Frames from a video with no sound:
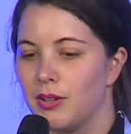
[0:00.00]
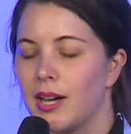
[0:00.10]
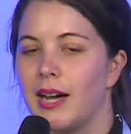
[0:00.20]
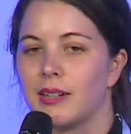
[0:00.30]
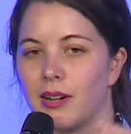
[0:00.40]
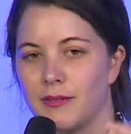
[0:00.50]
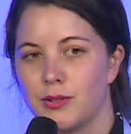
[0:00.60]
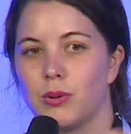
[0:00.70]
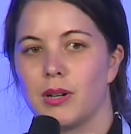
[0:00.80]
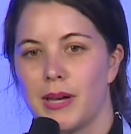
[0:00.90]
you can't kind of
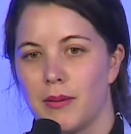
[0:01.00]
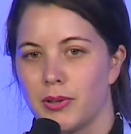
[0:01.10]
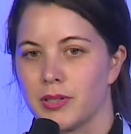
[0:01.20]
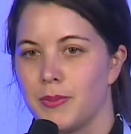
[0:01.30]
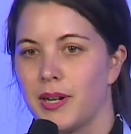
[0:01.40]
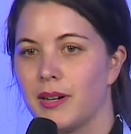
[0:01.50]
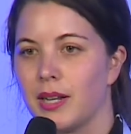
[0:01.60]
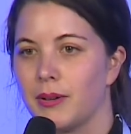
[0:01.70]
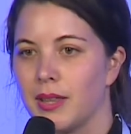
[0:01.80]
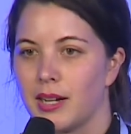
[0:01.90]
talk about
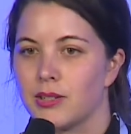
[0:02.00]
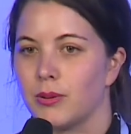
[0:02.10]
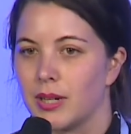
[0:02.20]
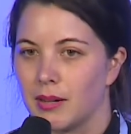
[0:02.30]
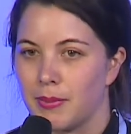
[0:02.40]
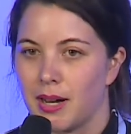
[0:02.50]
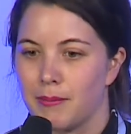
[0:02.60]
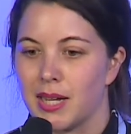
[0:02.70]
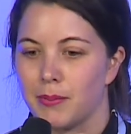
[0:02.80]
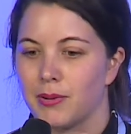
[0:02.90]
prosperity without talking about
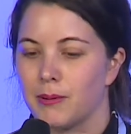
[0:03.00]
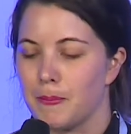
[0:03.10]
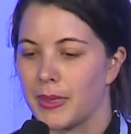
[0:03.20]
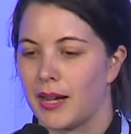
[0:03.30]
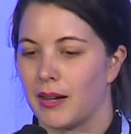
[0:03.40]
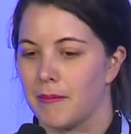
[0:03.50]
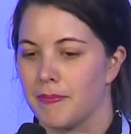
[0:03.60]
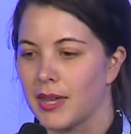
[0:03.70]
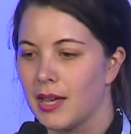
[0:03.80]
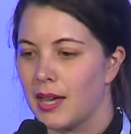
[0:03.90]
people um,
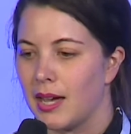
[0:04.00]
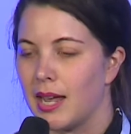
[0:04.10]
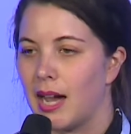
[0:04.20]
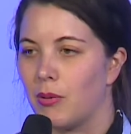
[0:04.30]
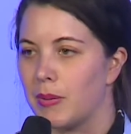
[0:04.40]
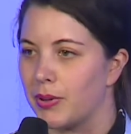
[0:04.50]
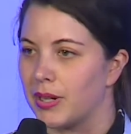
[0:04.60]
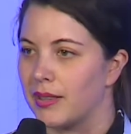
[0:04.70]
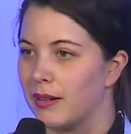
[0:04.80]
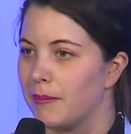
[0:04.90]
and how we're
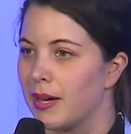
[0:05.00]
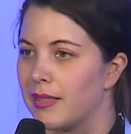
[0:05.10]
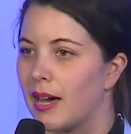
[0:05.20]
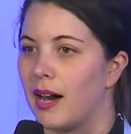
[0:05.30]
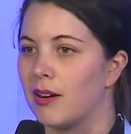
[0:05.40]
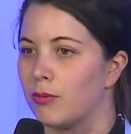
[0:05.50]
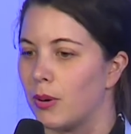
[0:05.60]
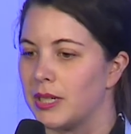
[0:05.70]
putting them at the heart of what we